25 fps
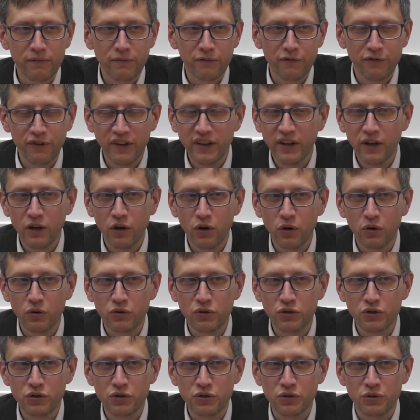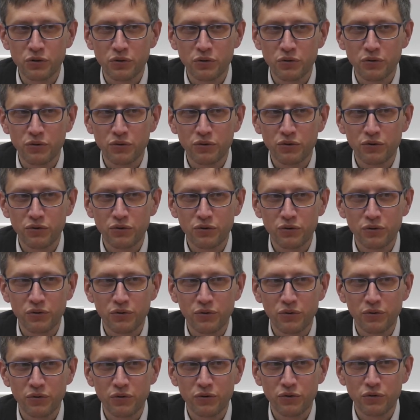video
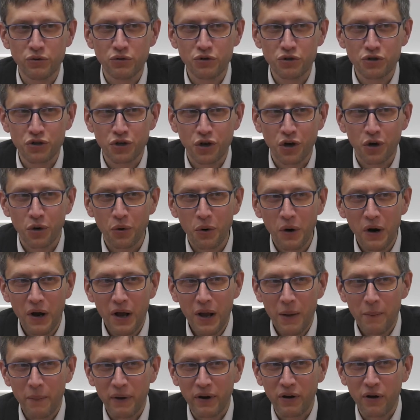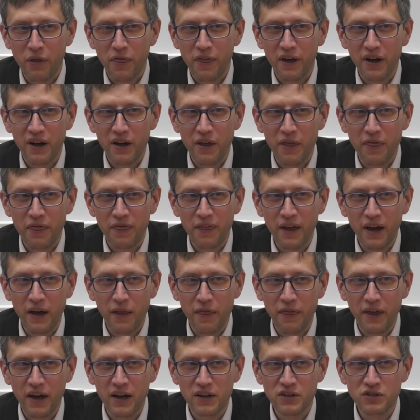to show, because
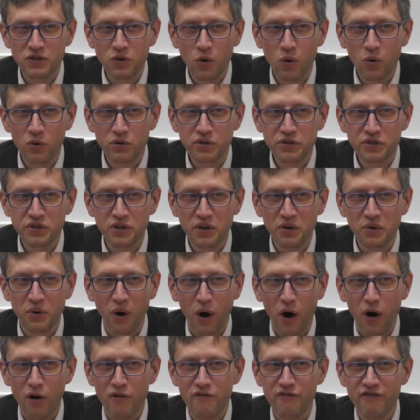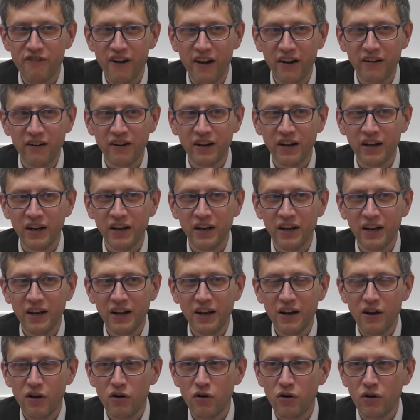there's also a very
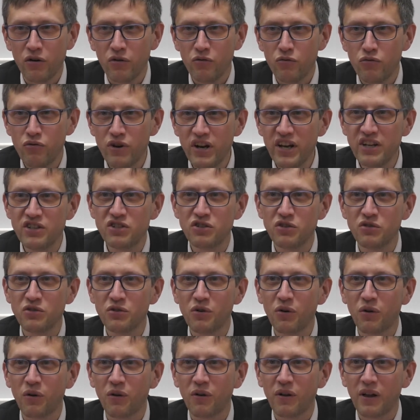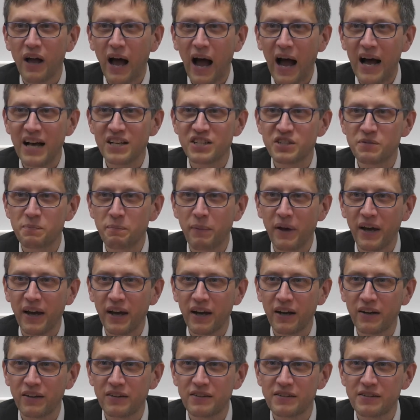regional
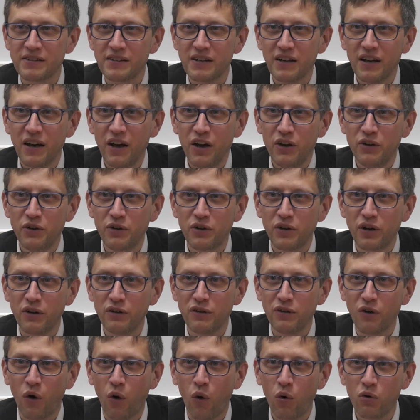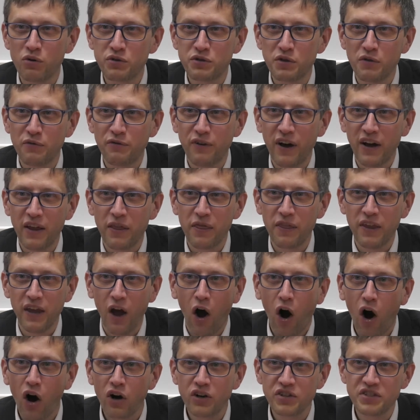aspect. You can also find the
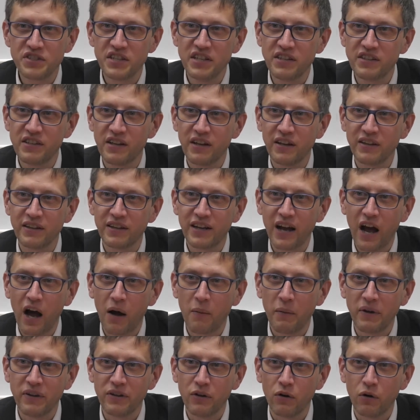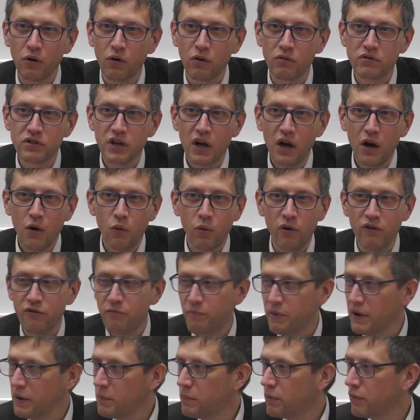Occitan Carmagnoles with
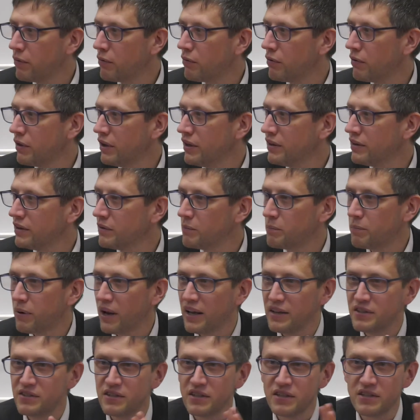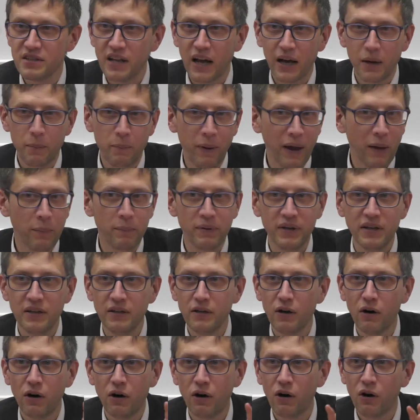people in places like
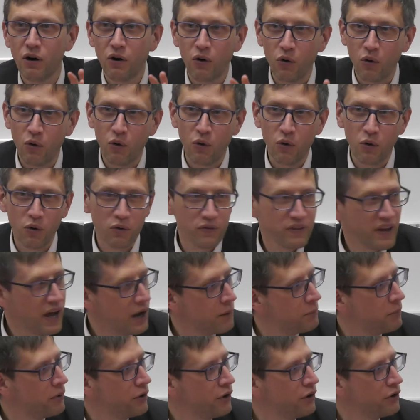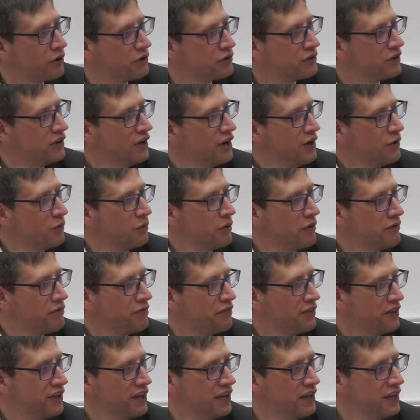Perpignan or Narbonne with
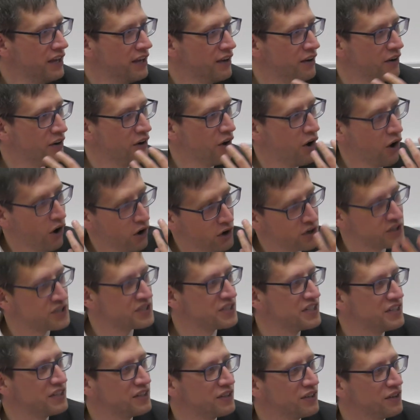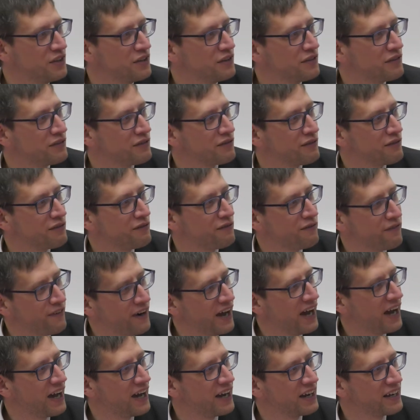the Occitan
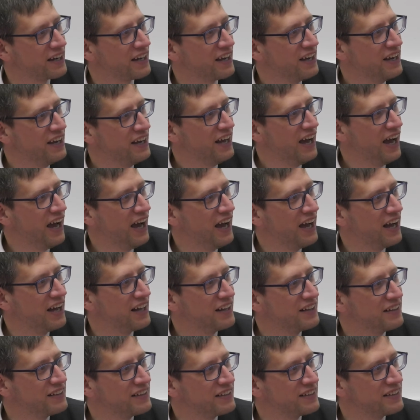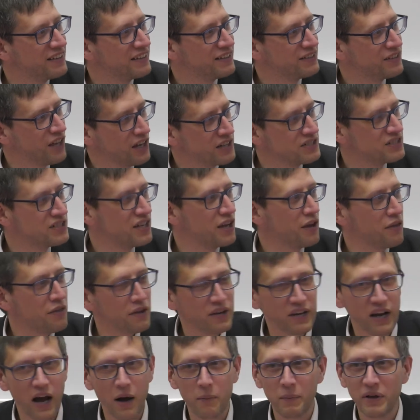flag and dancing the
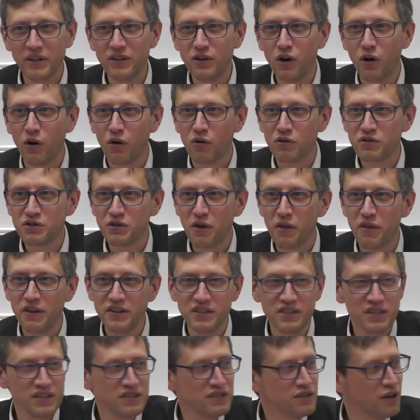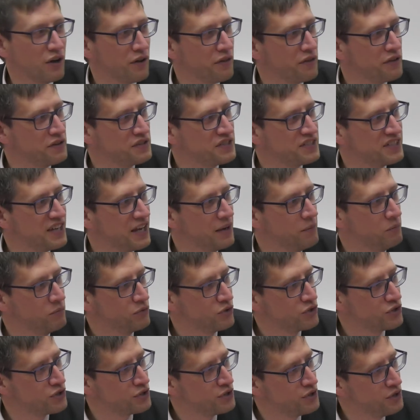Carmagnole. So this is not the same
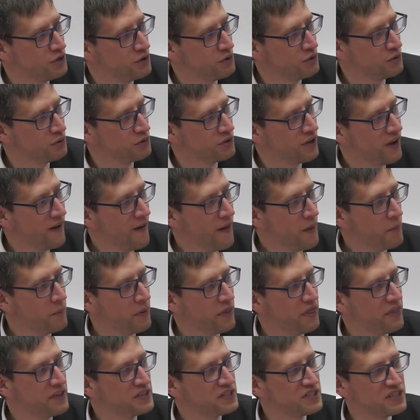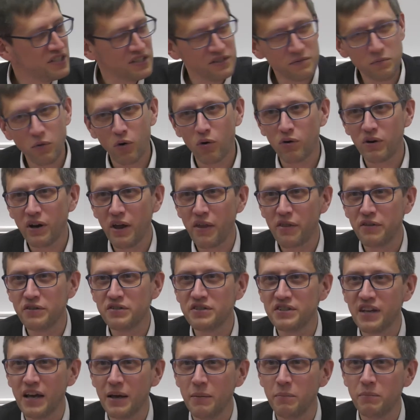tune, but this is more or less the
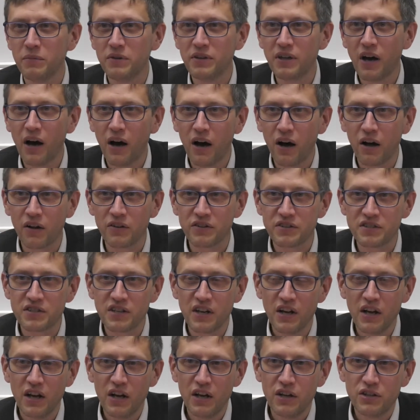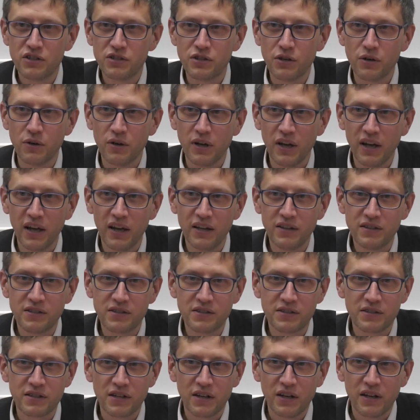same dance. Mm-hmm.
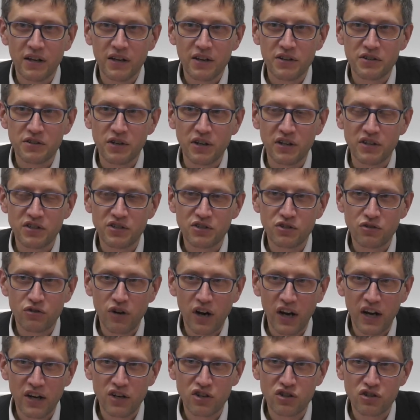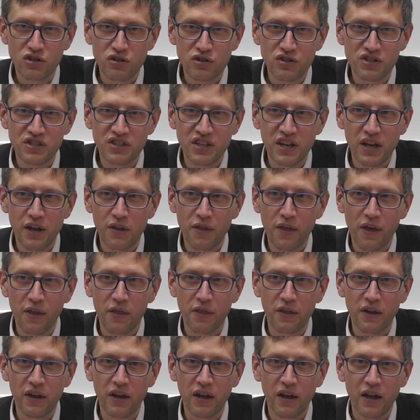So it's strange to see that
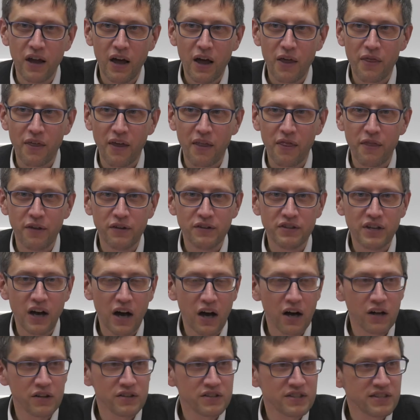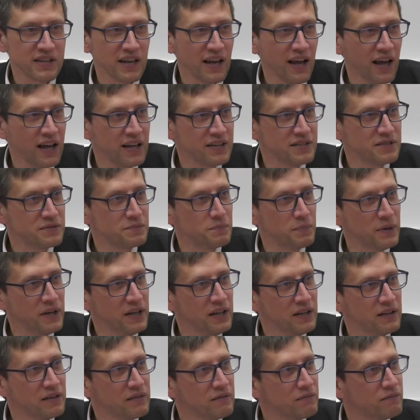the dance has
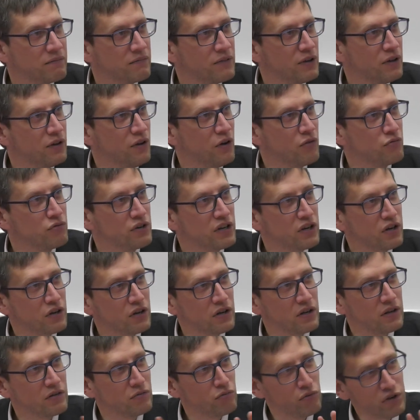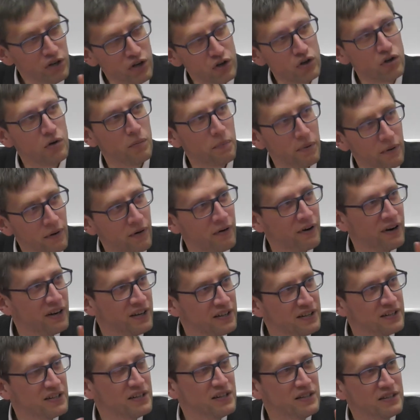been, you know,
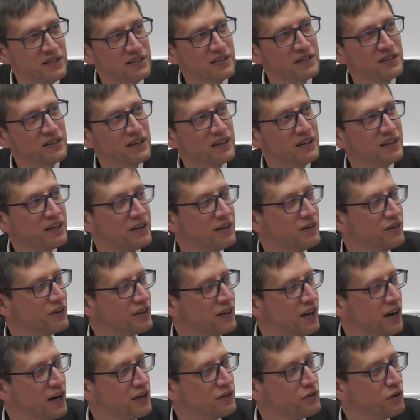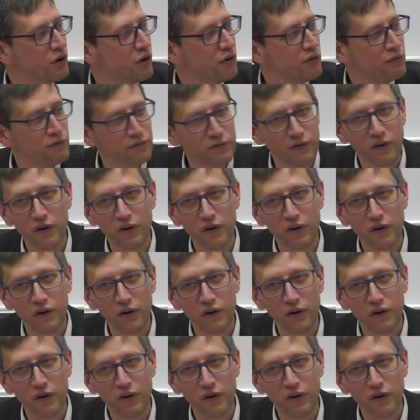recuperated in a kind of